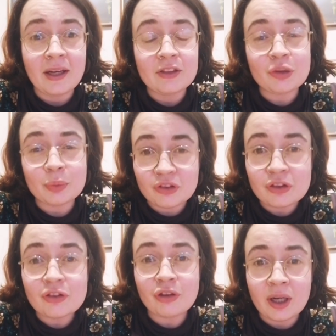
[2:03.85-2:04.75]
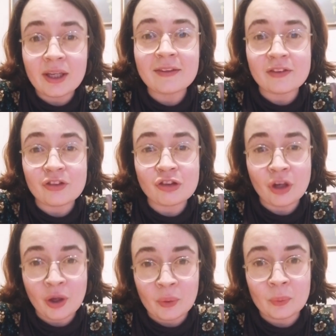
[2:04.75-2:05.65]
She was just trying to
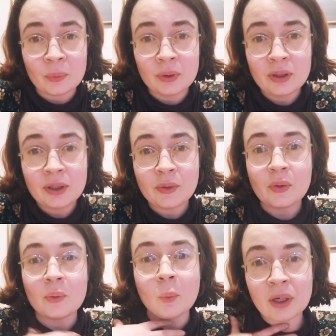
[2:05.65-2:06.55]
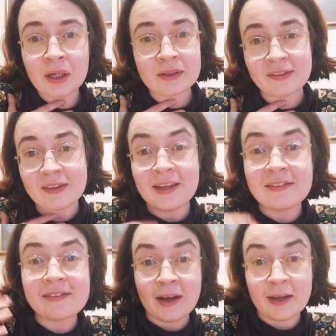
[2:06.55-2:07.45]
show the world
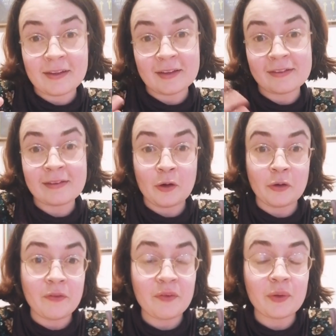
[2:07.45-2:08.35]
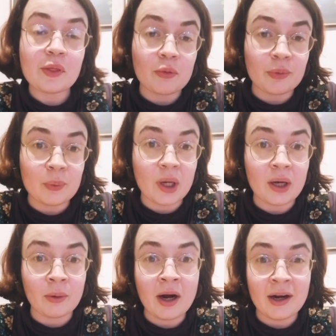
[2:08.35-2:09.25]
inside herself through
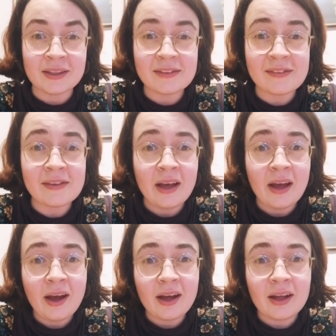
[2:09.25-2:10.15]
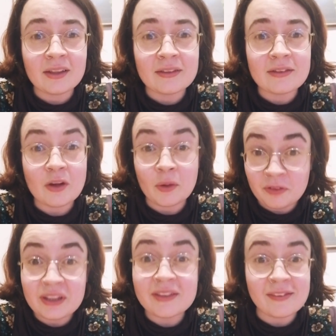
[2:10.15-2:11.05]
her art. And
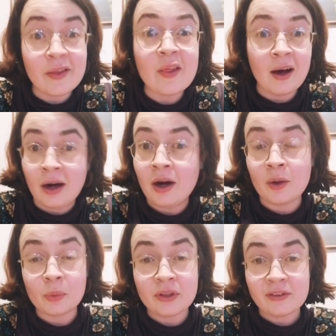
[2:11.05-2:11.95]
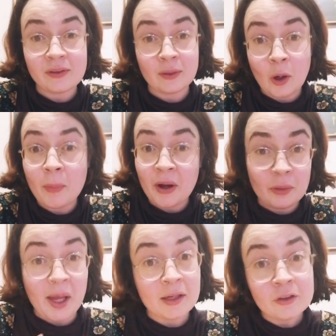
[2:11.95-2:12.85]
obviously that art was a lot the
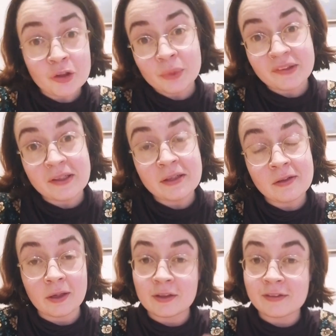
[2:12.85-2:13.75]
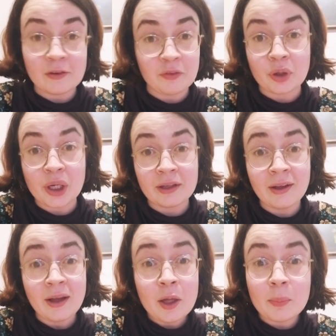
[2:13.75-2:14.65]
pain she was in and her suffering,
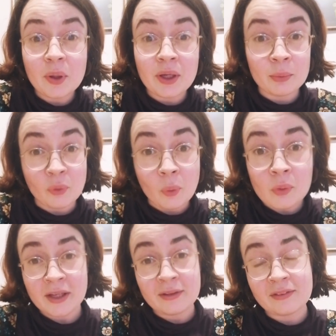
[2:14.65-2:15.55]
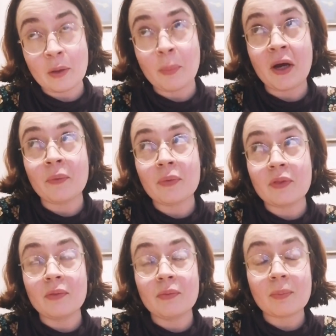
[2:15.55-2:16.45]
but it was always about
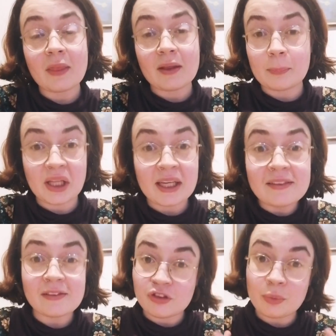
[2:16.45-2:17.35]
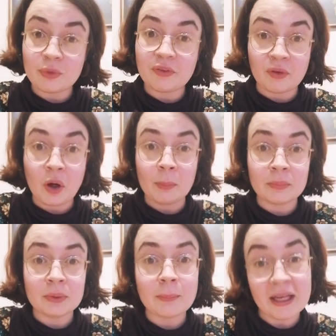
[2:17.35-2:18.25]
the place that she was
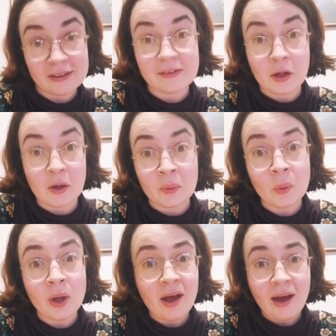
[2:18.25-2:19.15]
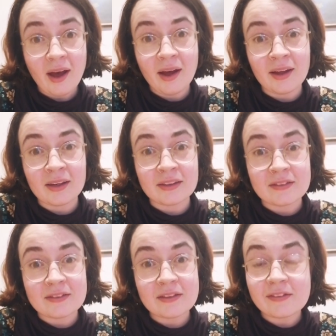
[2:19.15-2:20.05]
from, Mexico,
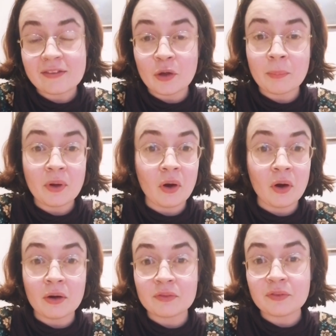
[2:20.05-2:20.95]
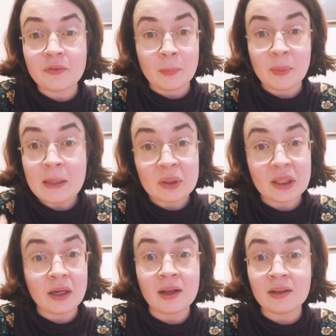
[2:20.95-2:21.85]
and some of the people
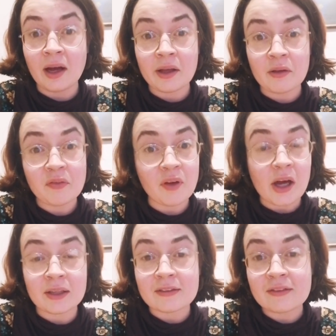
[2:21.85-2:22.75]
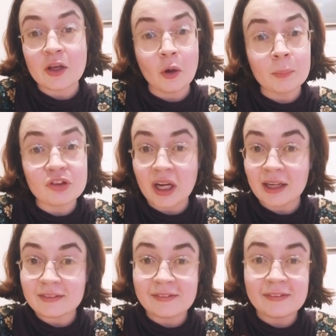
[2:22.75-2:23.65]
in her life and the
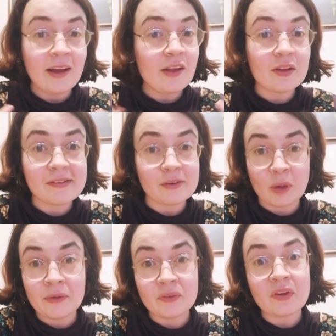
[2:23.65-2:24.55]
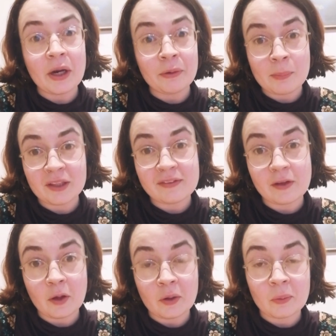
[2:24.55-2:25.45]
objects that surrounded her in
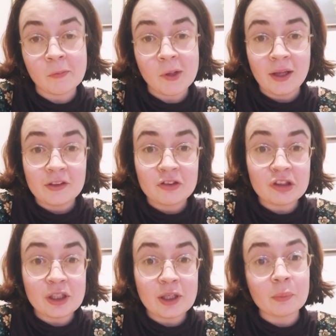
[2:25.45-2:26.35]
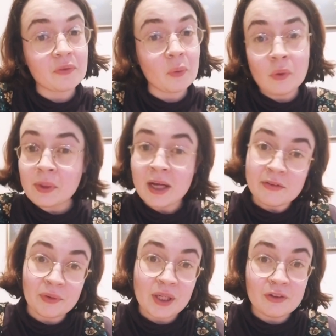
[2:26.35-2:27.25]
Mexico. She was always
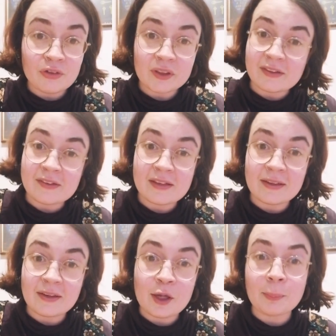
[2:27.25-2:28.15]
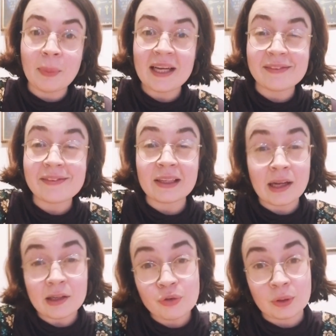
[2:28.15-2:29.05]
very interested in painting
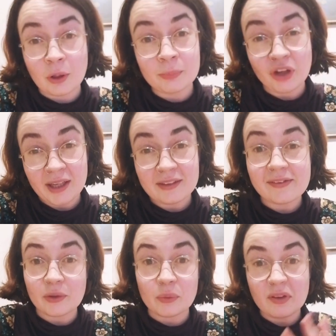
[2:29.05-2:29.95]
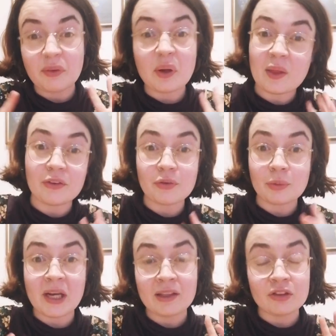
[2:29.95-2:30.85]
natural objects, so different things
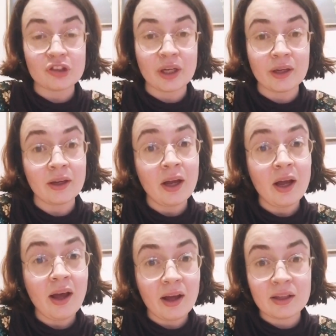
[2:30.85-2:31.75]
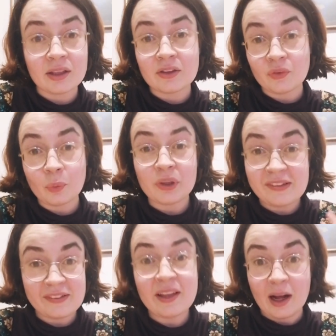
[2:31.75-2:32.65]
from nature, and we
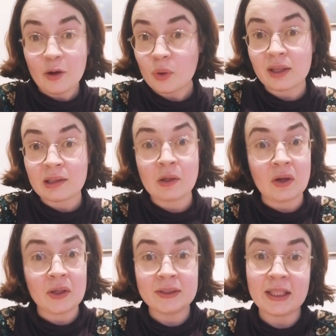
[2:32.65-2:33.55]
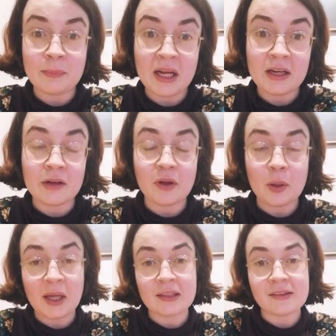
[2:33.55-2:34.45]
see that quite a lot in many of
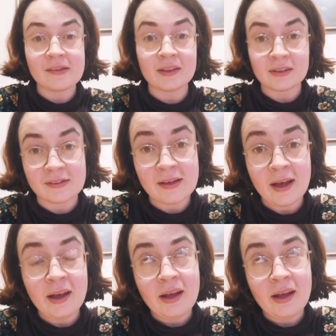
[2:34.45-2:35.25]
her paintings.